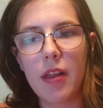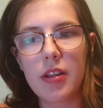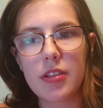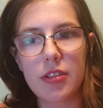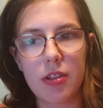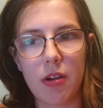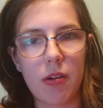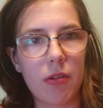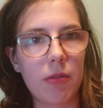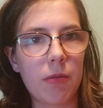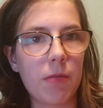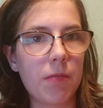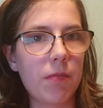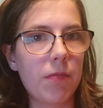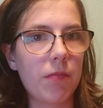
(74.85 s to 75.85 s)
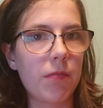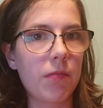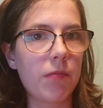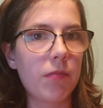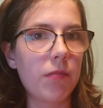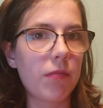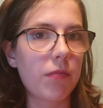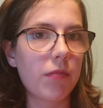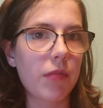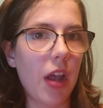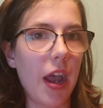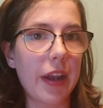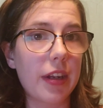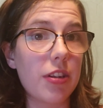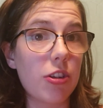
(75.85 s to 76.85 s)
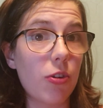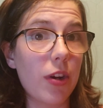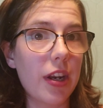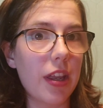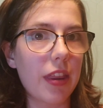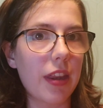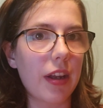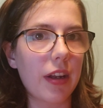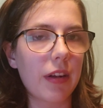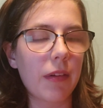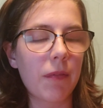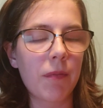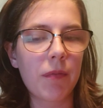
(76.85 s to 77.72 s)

So I can do anything.